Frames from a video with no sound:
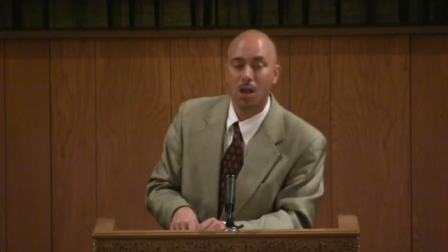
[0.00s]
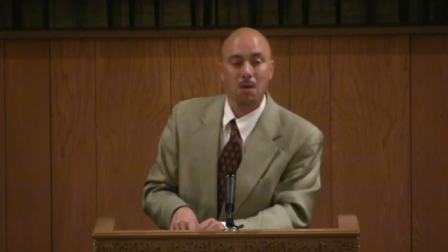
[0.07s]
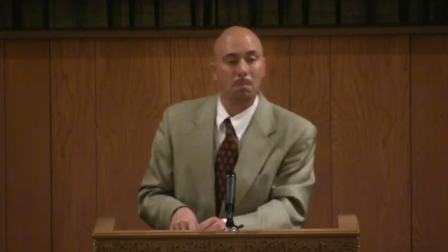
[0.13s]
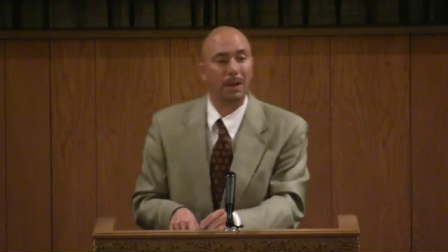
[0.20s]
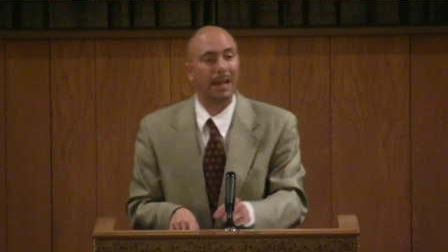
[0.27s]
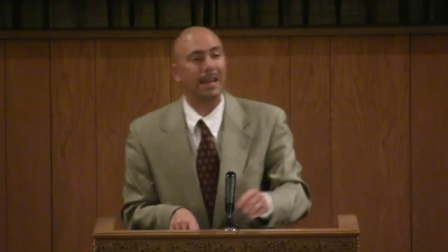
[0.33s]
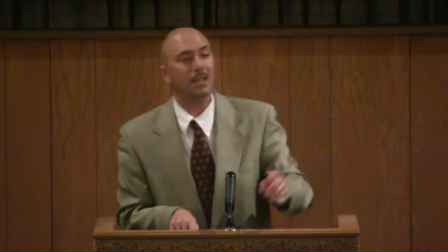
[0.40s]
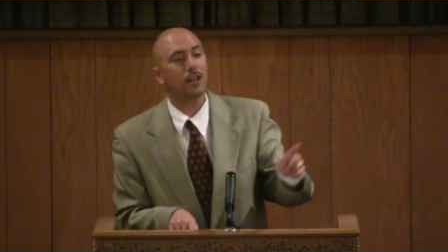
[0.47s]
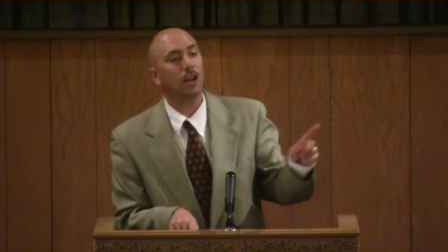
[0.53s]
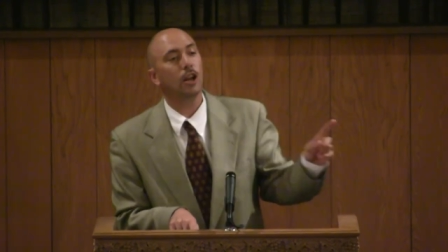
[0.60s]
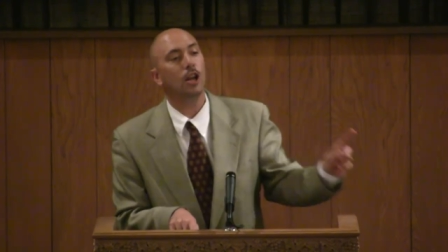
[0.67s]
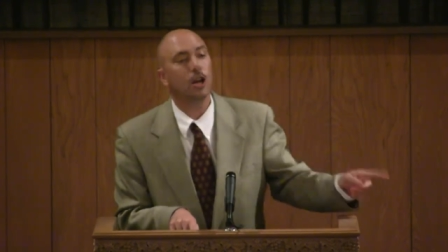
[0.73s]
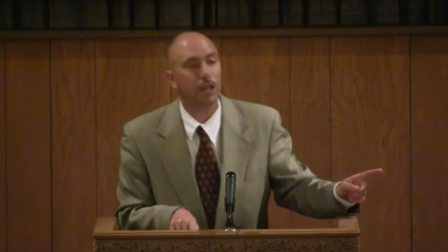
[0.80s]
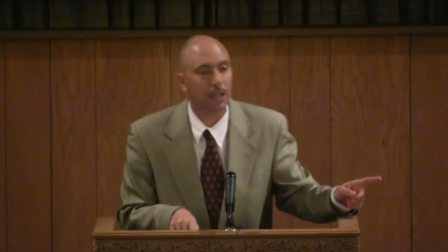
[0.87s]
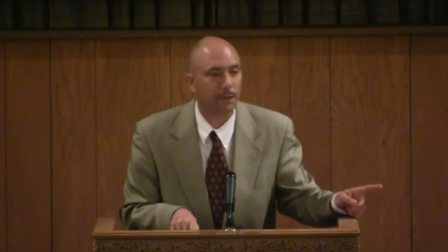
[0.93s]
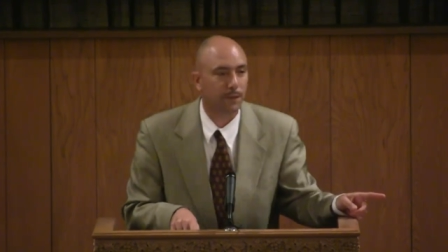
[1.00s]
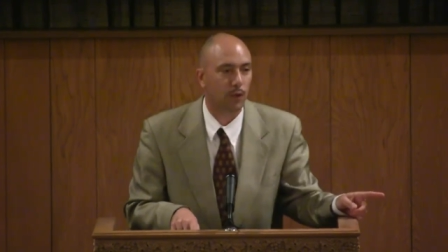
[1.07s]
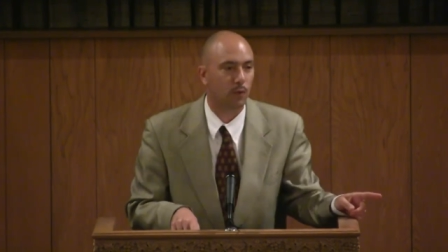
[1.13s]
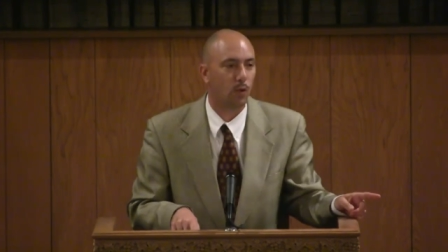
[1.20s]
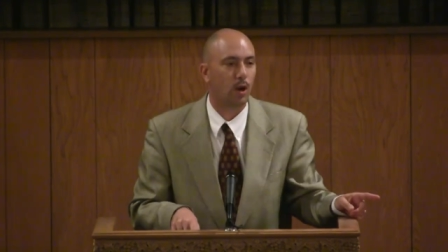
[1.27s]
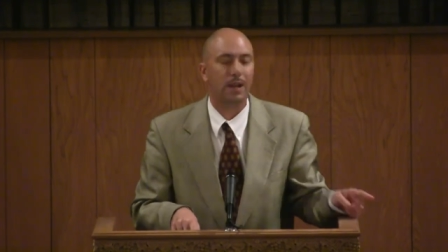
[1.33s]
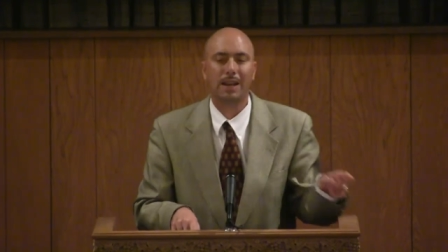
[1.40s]
but he's looking for
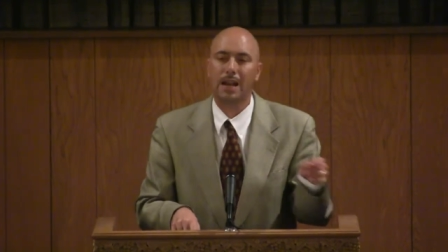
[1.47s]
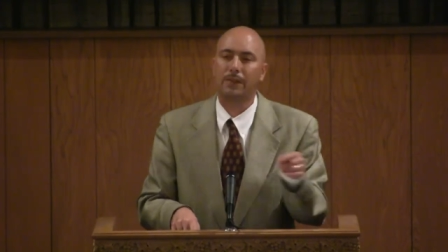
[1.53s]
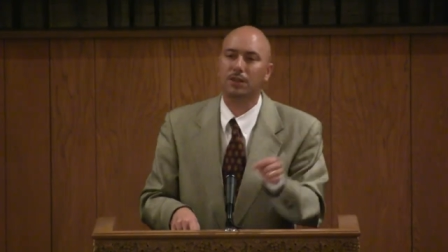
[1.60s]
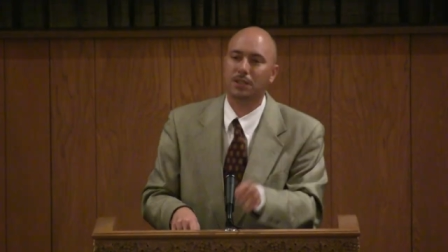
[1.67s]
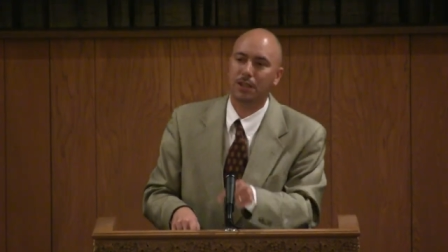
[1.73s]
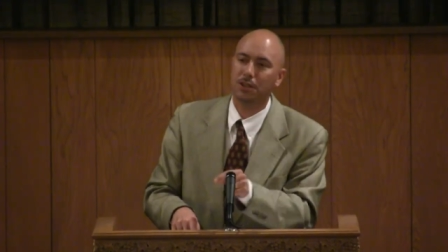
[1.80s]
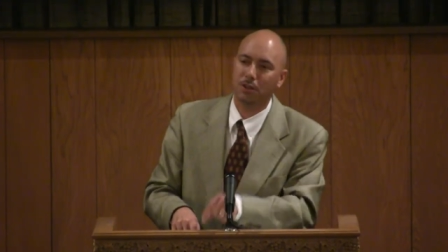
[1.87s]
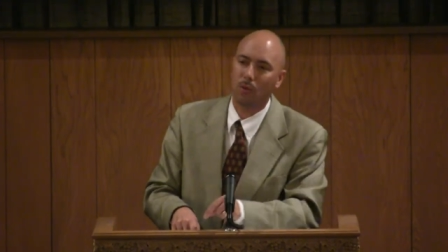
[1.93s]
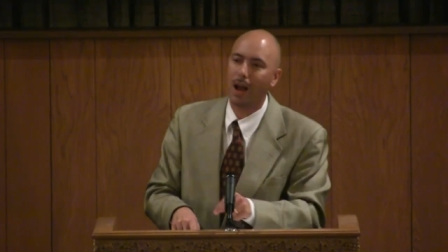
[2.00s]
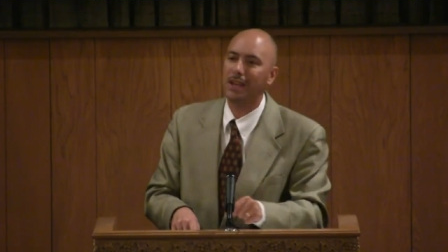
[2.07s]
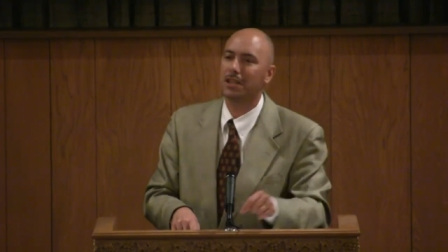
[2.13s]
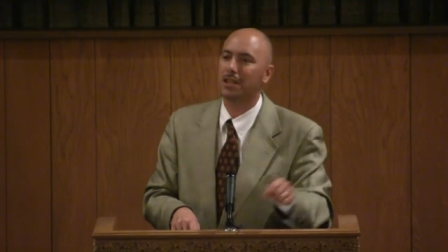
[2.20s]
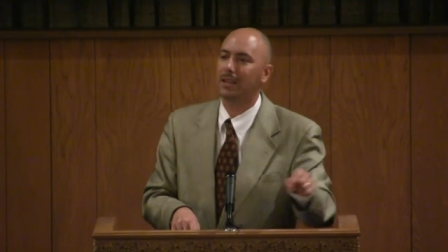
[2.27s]
one in every situation,